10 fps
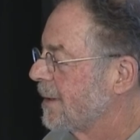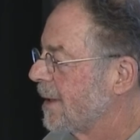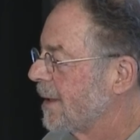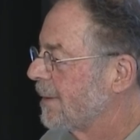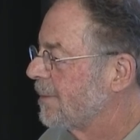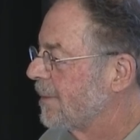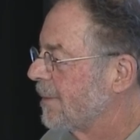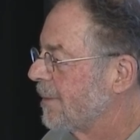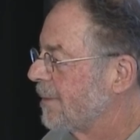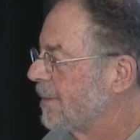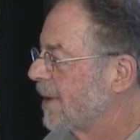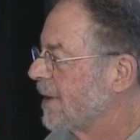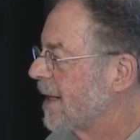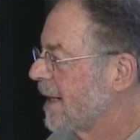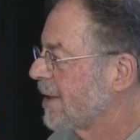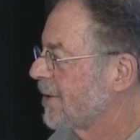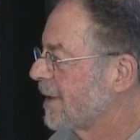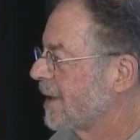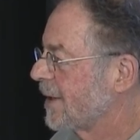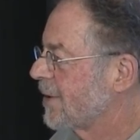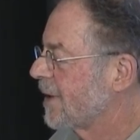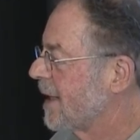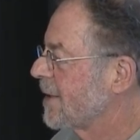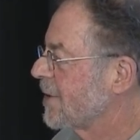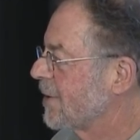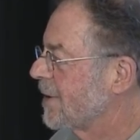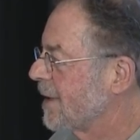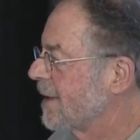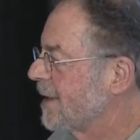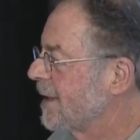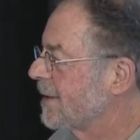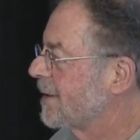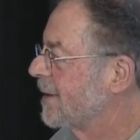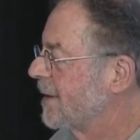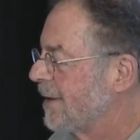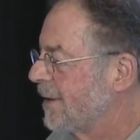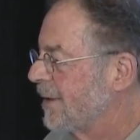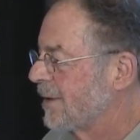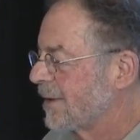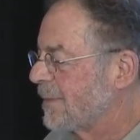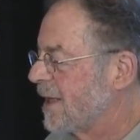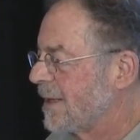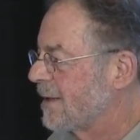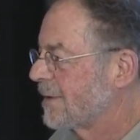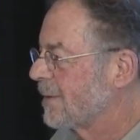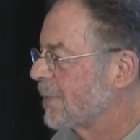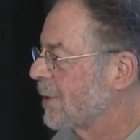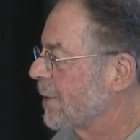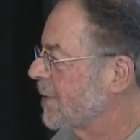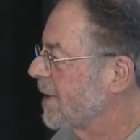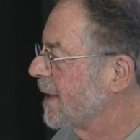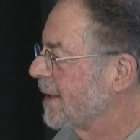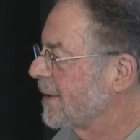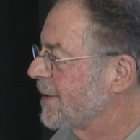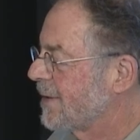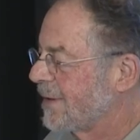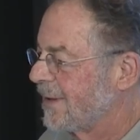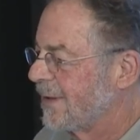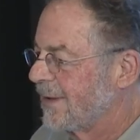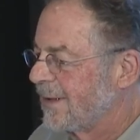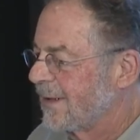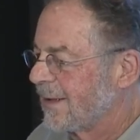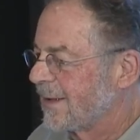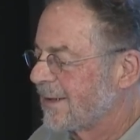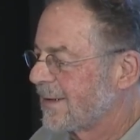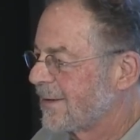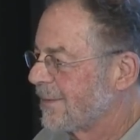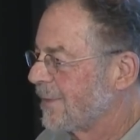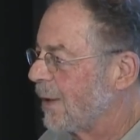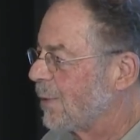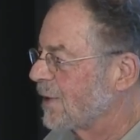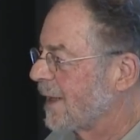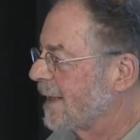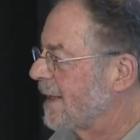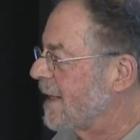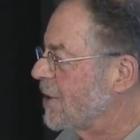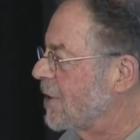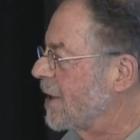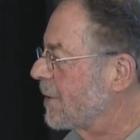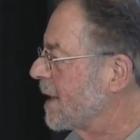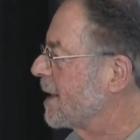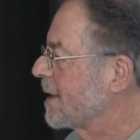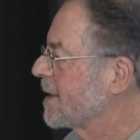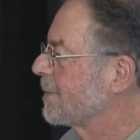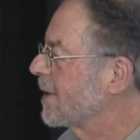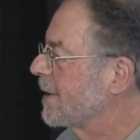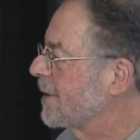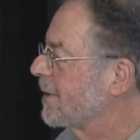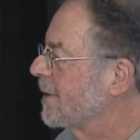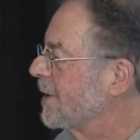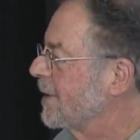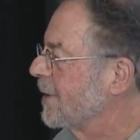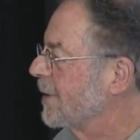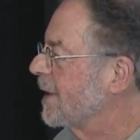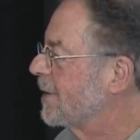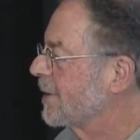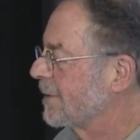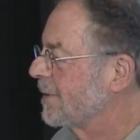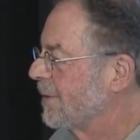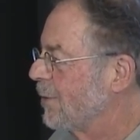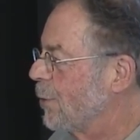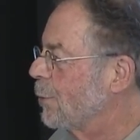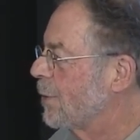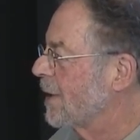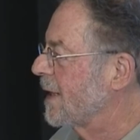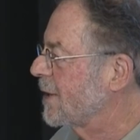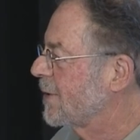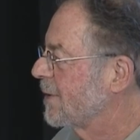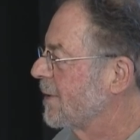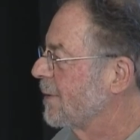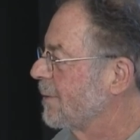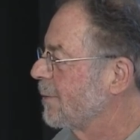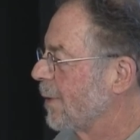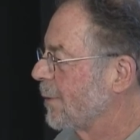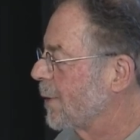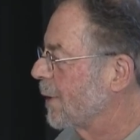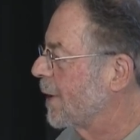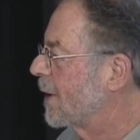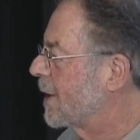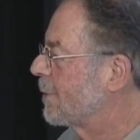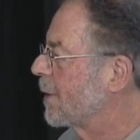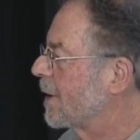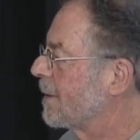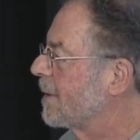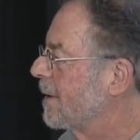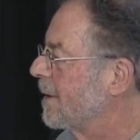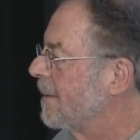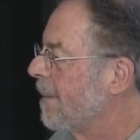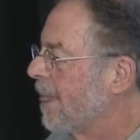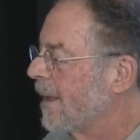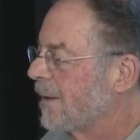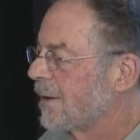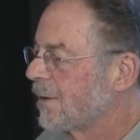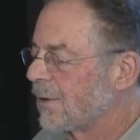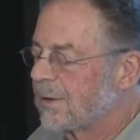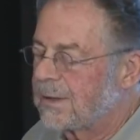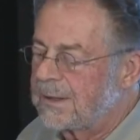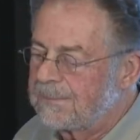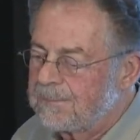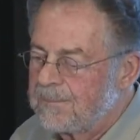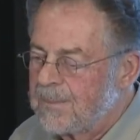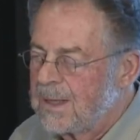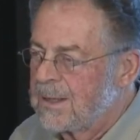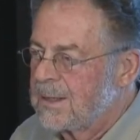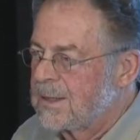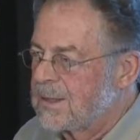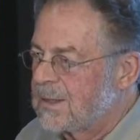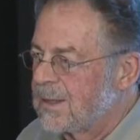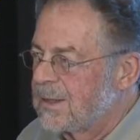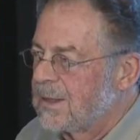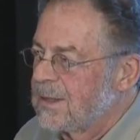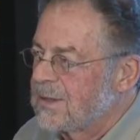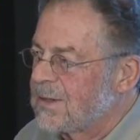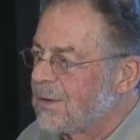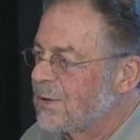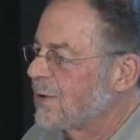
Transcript: Uh, but not actually get your hands dirty. And yet, to me, computer science is almost like an engineering discipline. You, you need to do things with real hardware to learn. So those